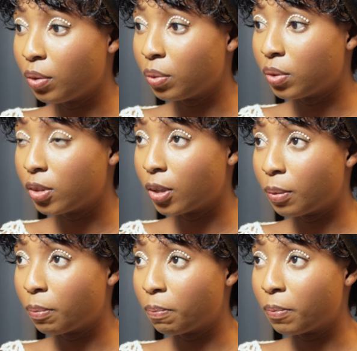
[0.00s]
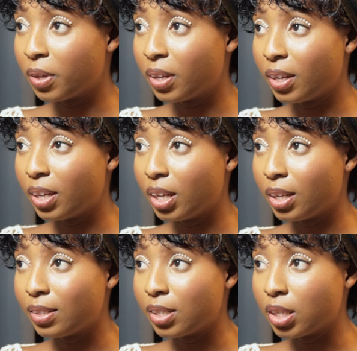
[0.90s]
you some
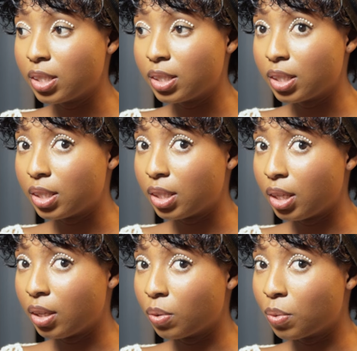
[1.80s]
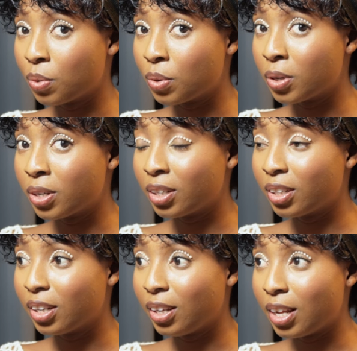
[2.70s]
intensity
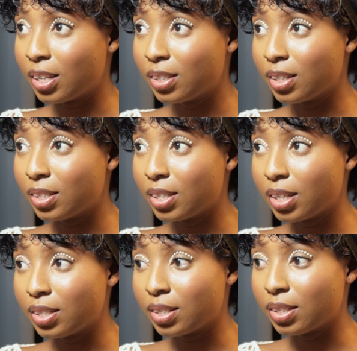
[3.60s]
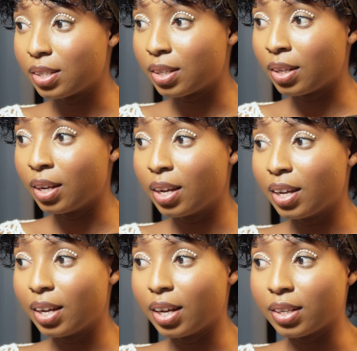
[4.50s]
or less intensity.
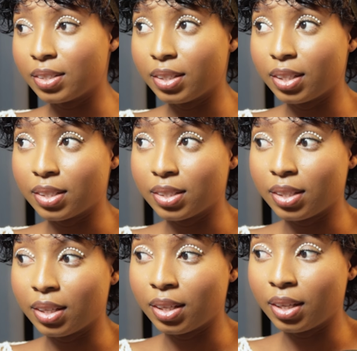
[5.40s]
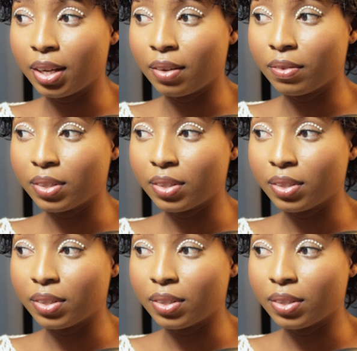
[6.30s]
As you can see, if